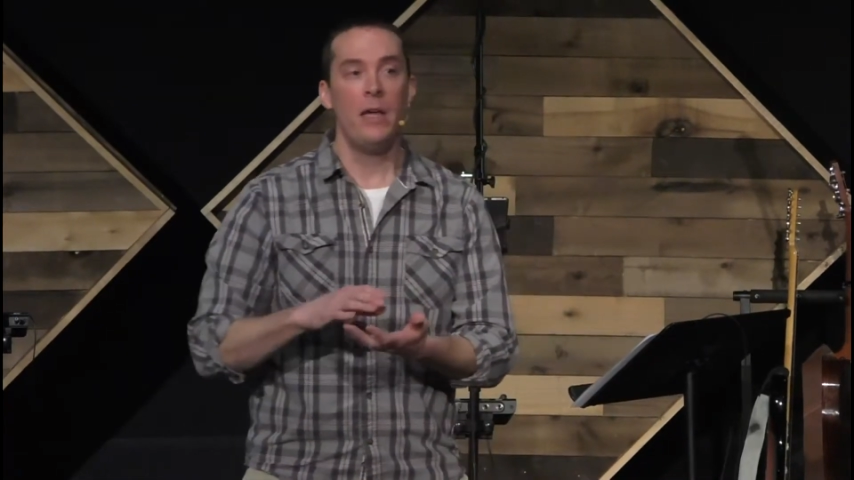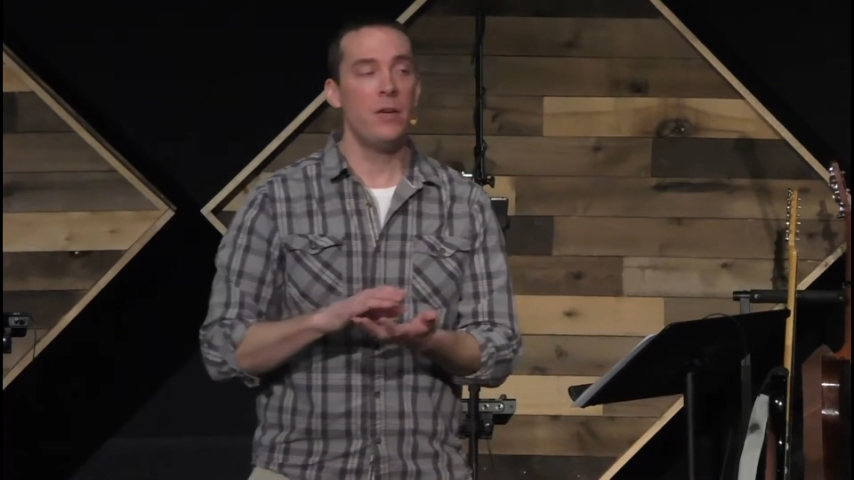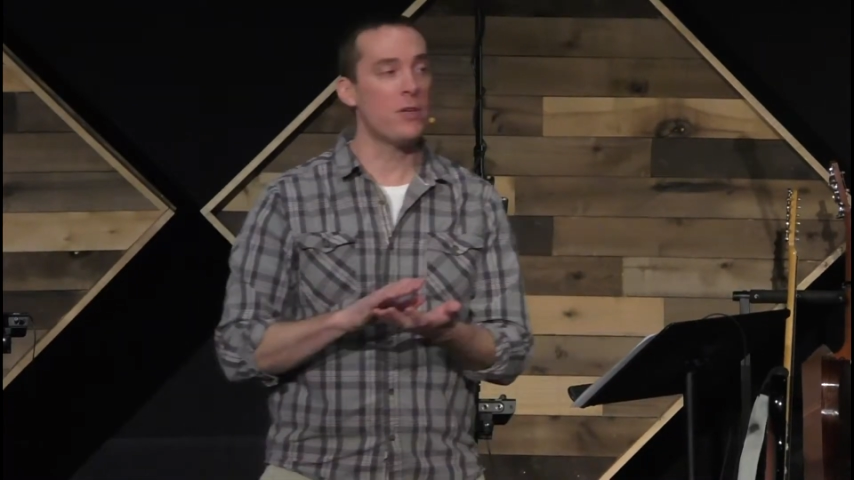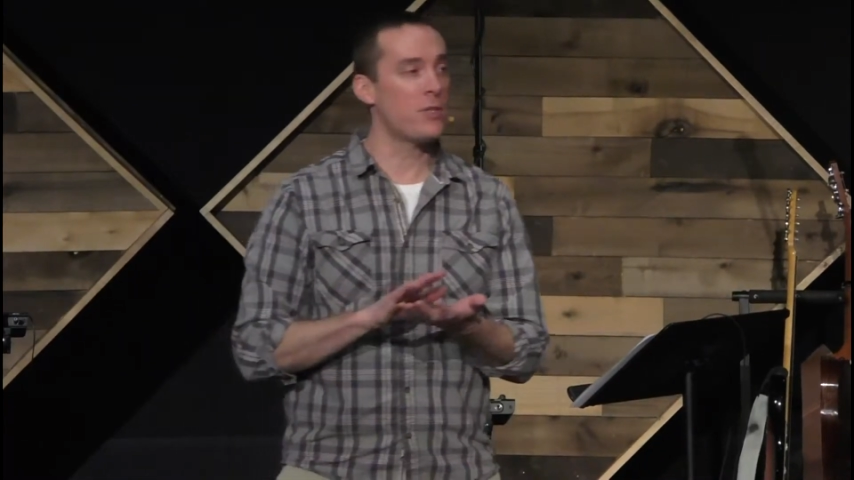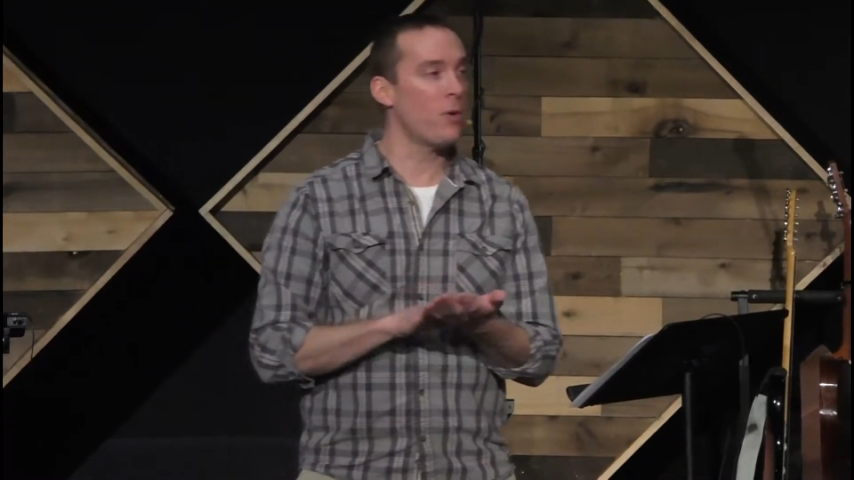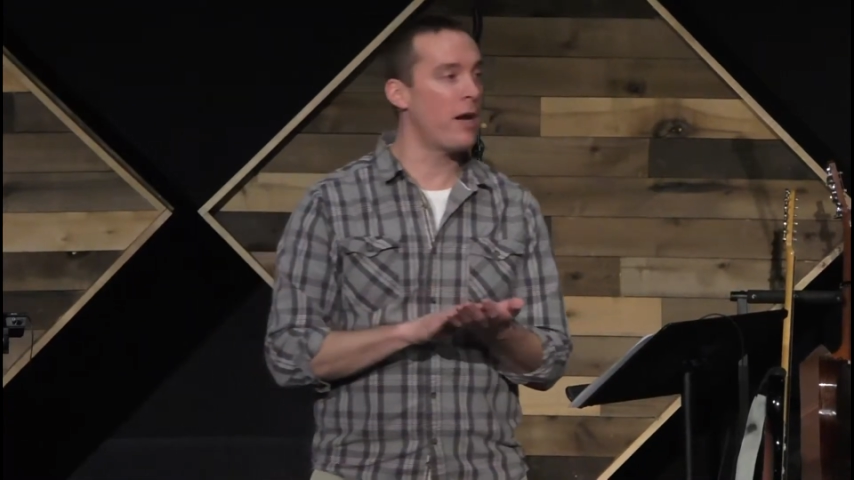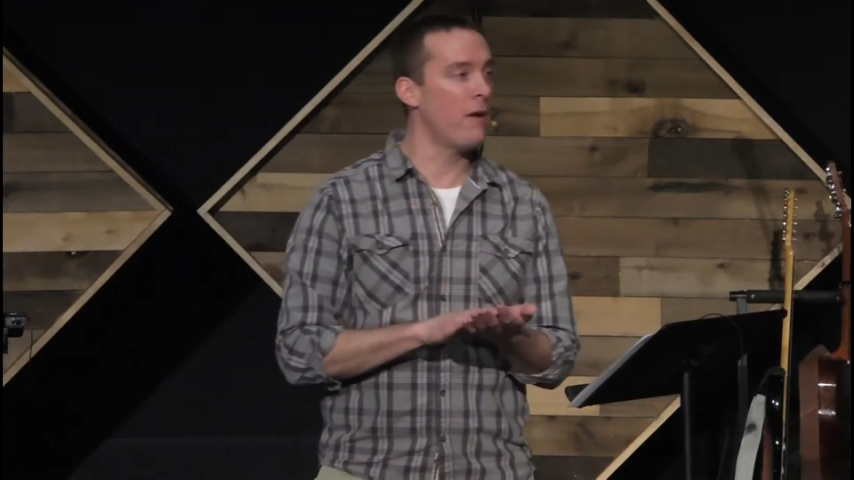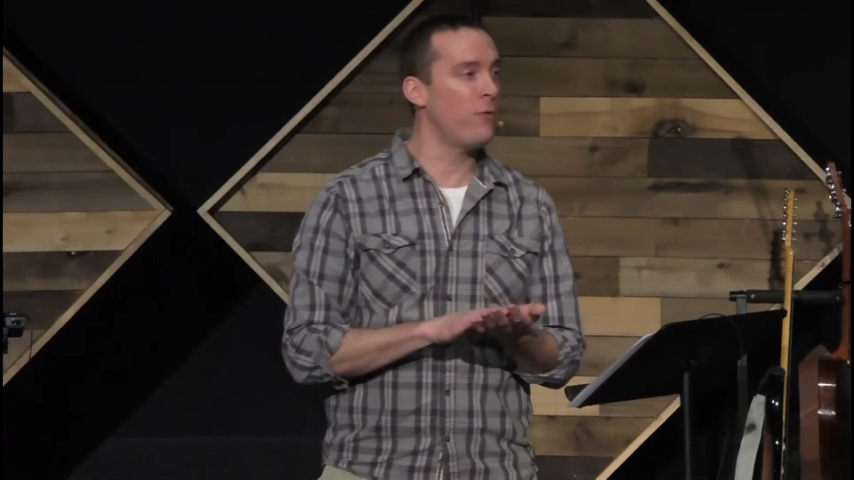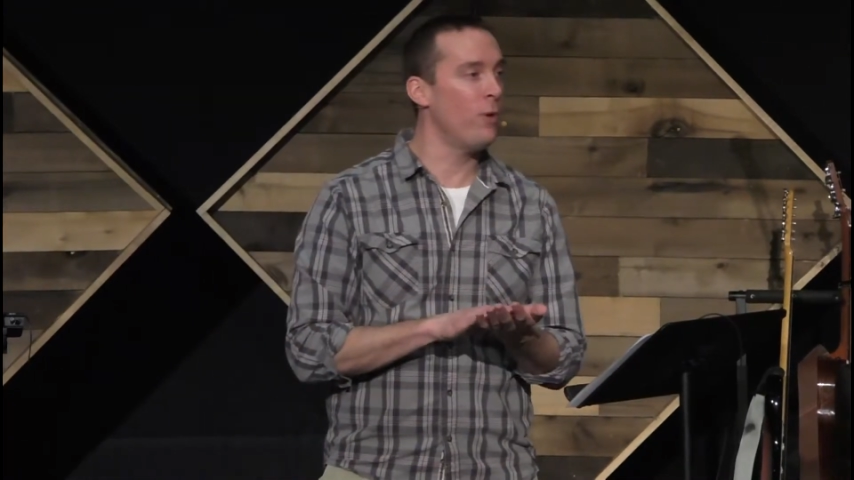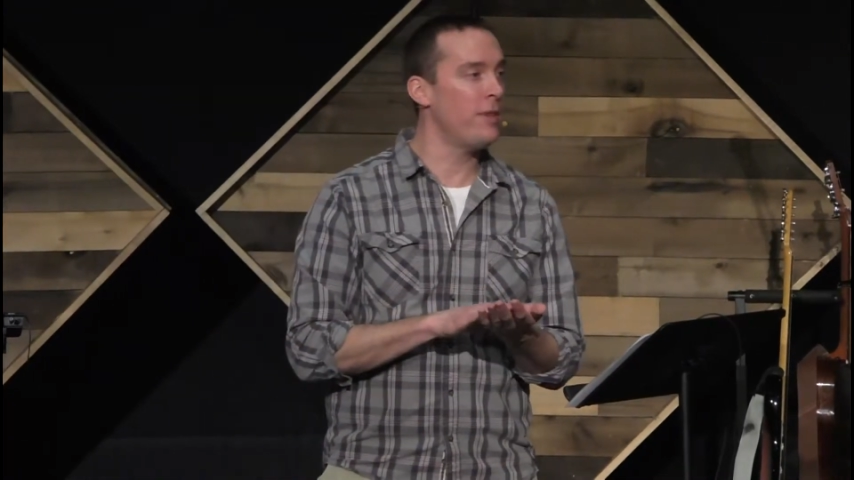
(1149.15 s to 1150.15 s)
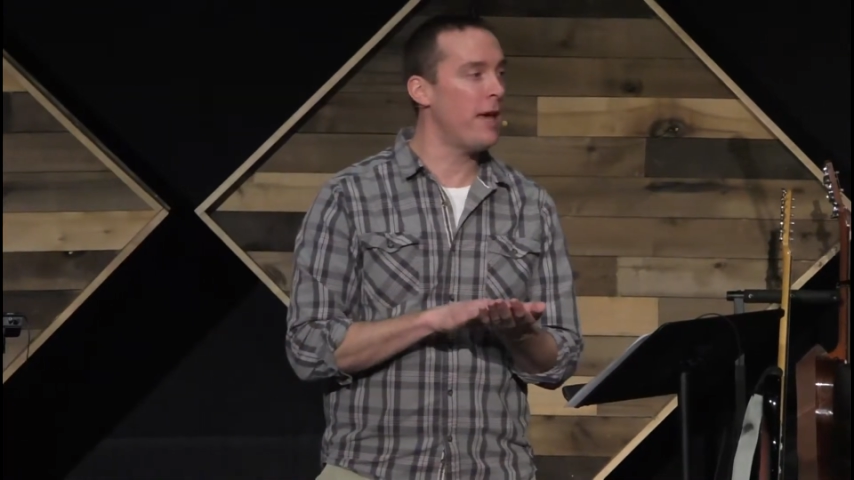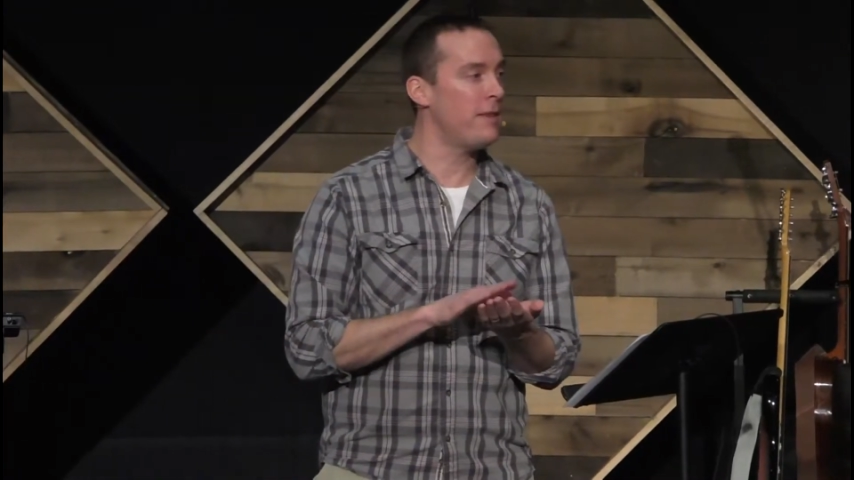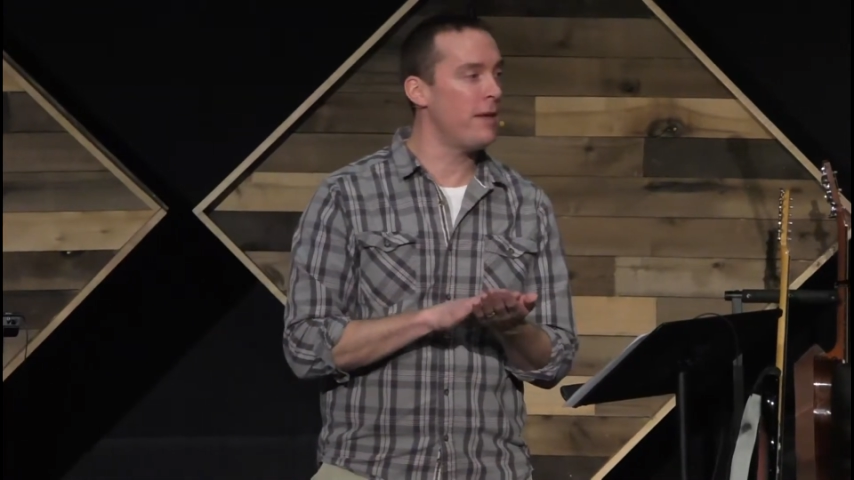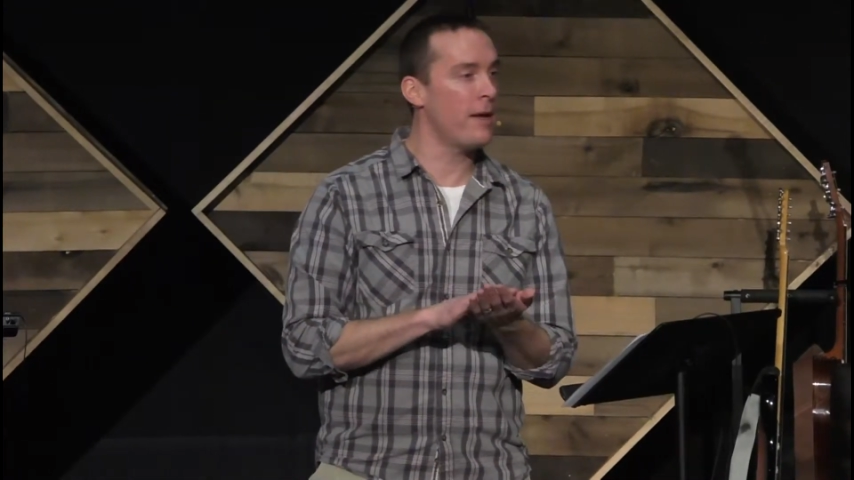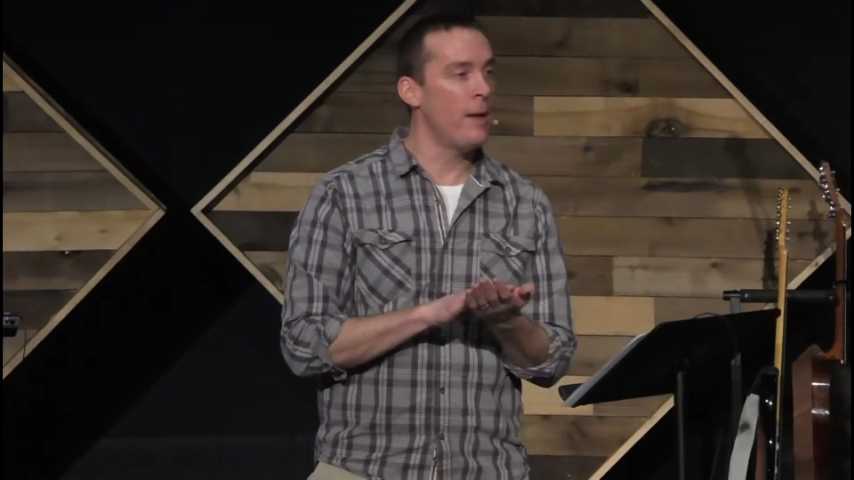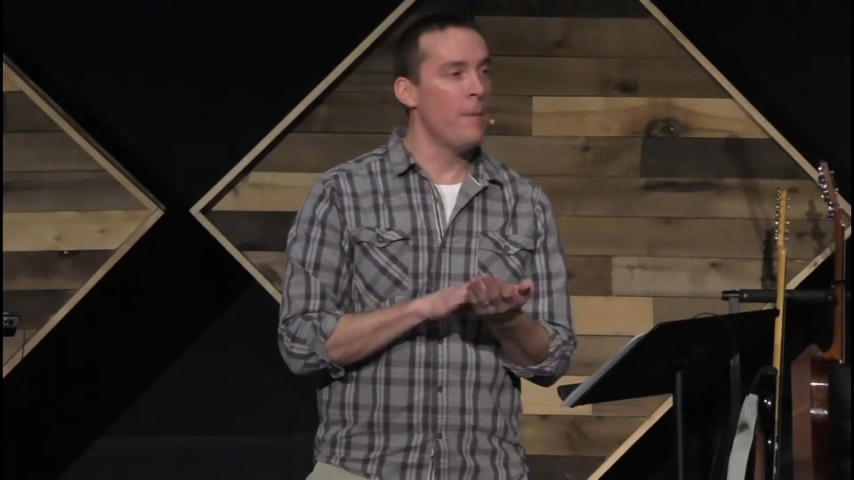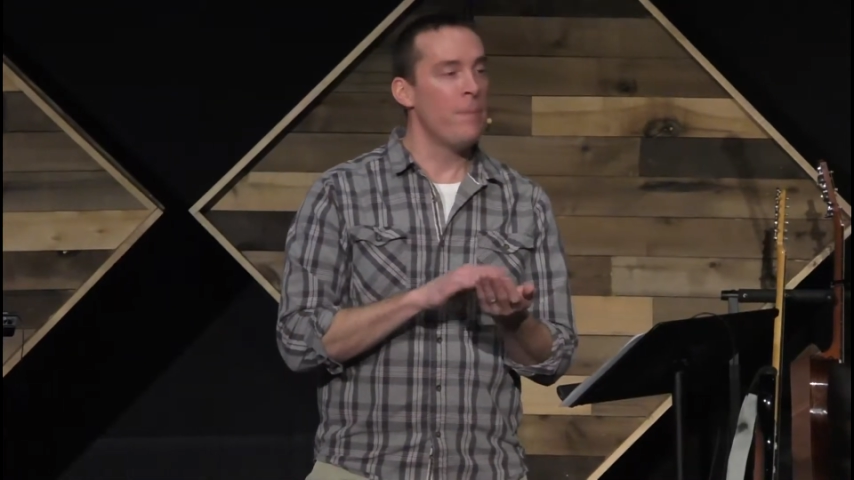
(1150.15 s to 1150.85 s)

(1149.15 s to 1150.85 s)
You're so careful with that thing.